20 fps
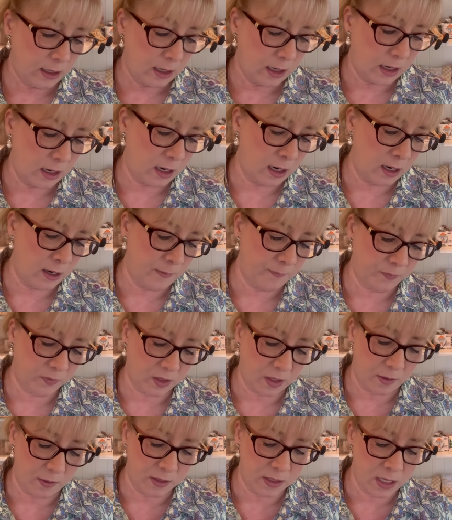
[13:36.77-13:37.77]
um,
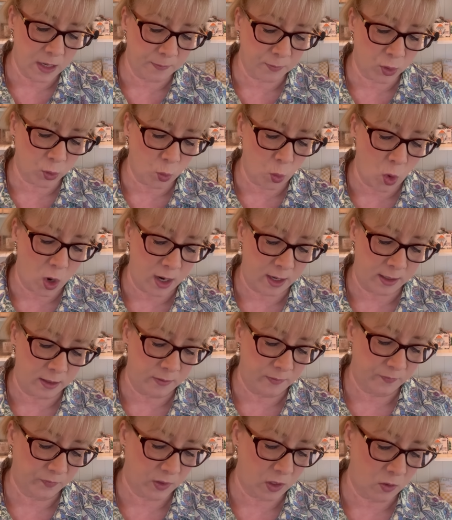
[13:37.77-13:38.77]
number one,
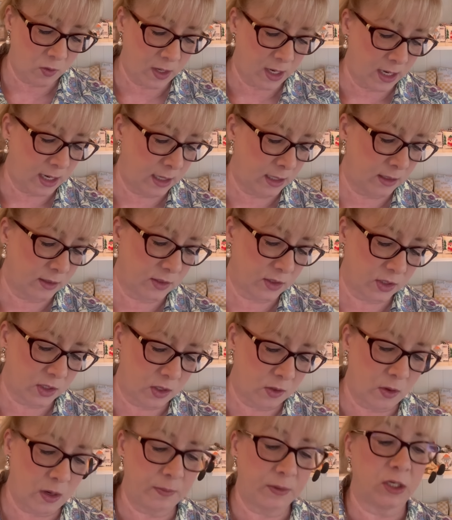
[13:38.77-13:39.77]
okay?
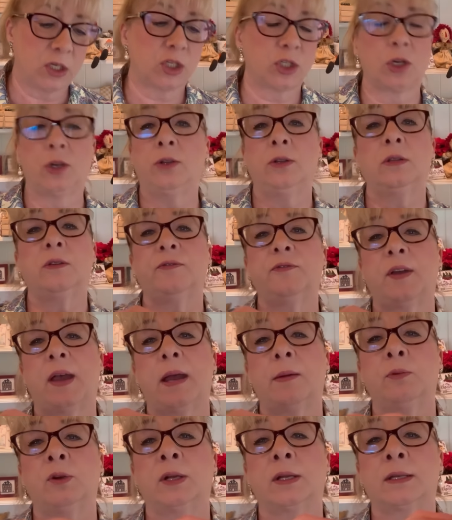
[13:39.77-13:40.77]
So I'm going to show you the
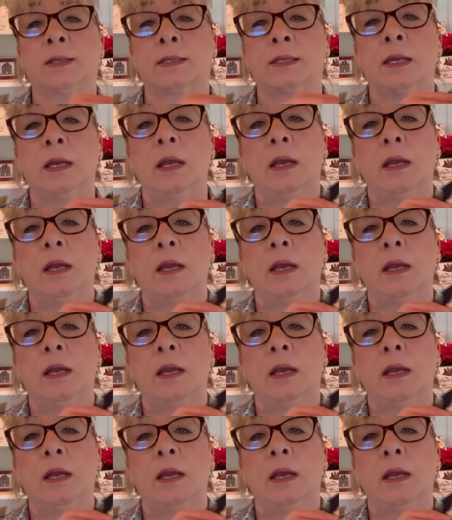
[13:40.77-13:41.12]
fabrics.